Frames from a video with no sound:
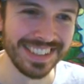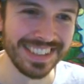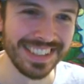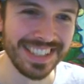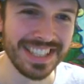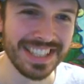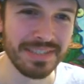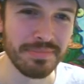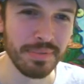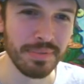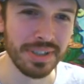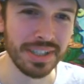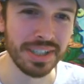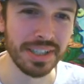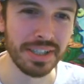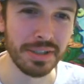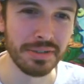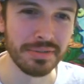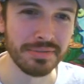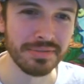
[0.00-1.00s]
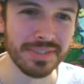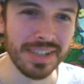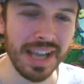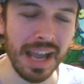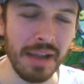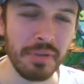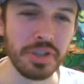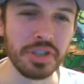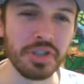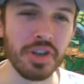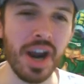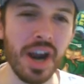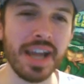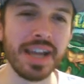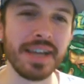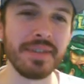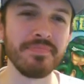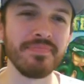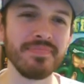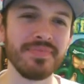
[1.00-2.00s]
This is pretty good. I would try
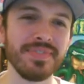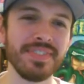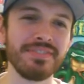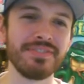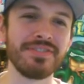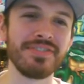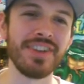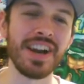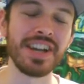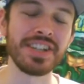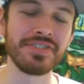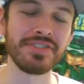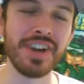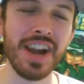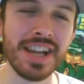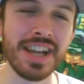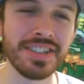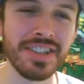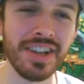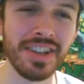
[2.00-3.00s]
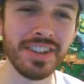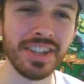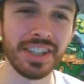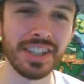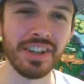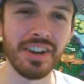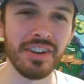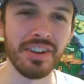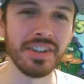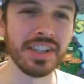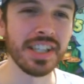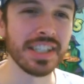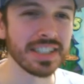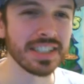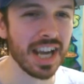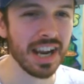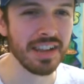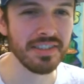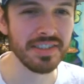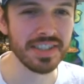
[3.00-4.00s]
it french fries on the curry. It's
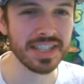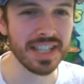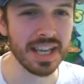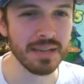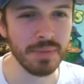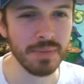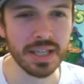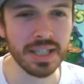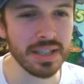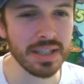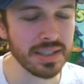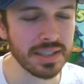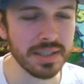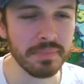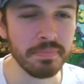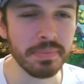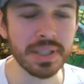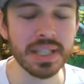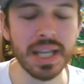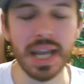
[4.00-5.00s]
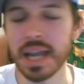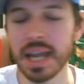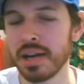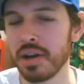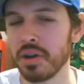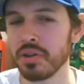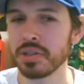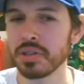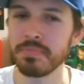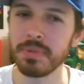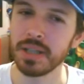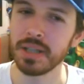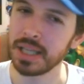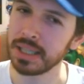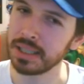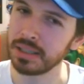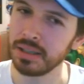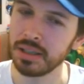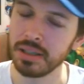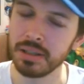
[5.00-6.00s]
kind of the same idea as the potatoes, but
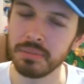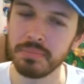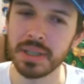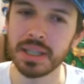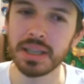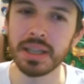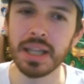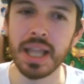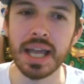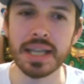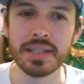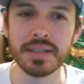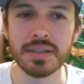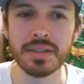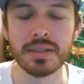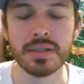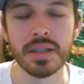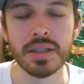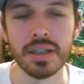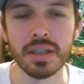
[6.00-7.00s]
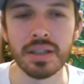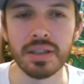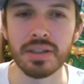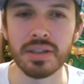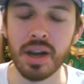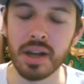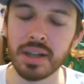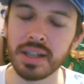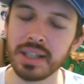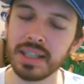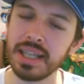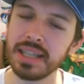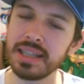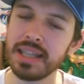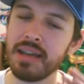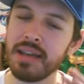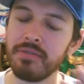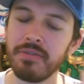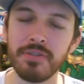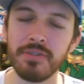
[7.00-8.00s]
like a little bit less. You're not going to get
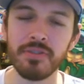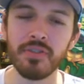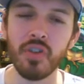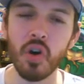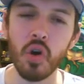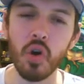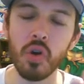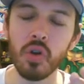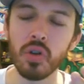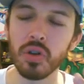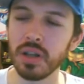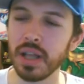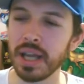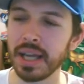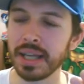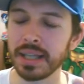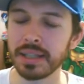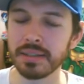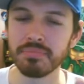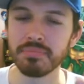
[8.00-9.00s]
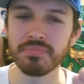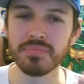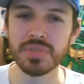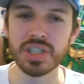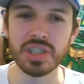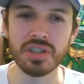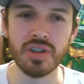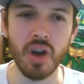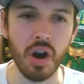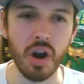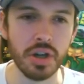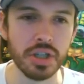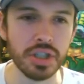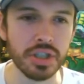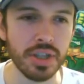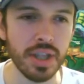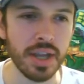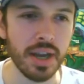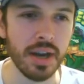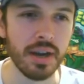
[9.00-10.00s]
that full like
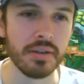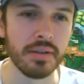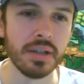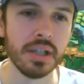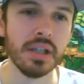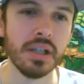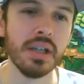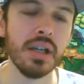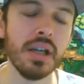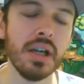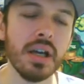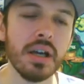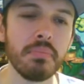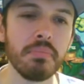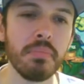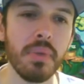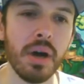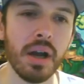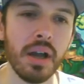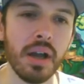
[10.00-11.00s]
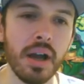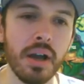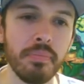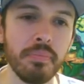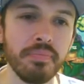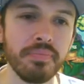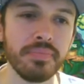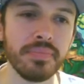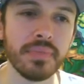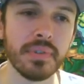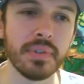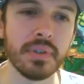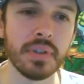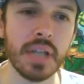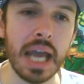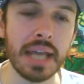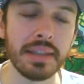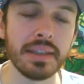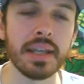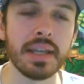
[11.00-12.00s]
starch there. But uh,
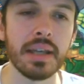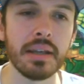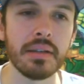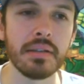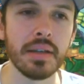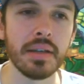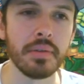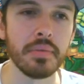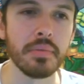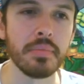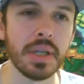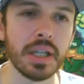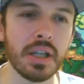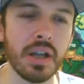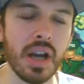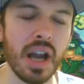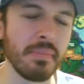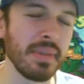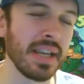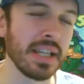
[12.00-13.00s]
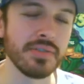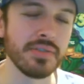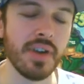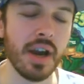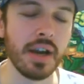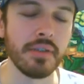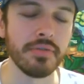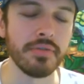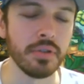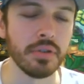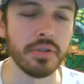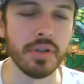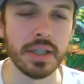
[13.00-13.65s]
I think it, it would be good. I mean, it's fried food,